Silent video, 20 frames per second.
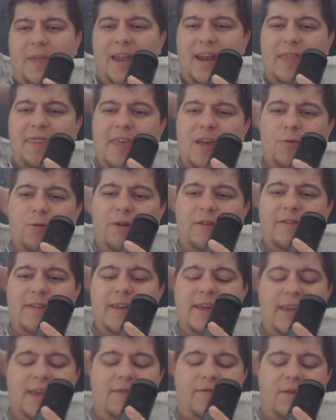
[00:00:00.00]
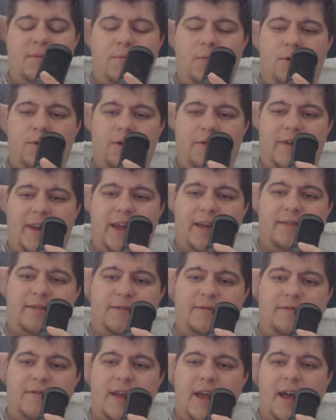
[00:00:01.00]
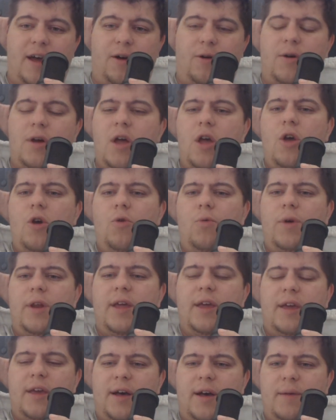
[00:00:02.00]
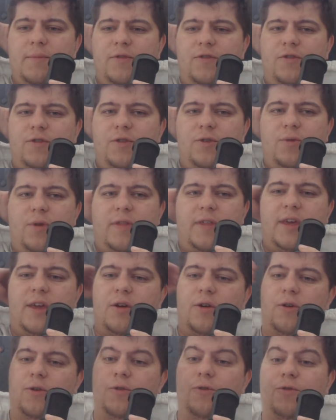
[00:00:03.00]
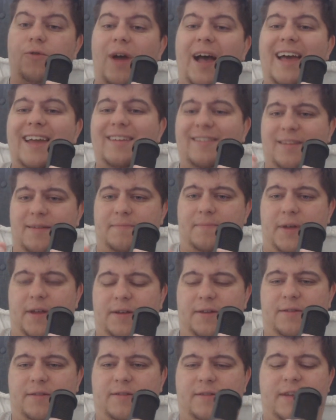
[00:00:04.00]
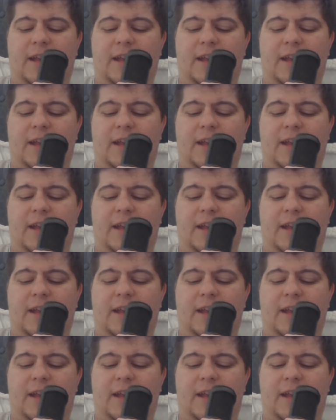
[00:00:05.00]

and I think we're seeing even more of it as of now when it comes to the Horizon bundles.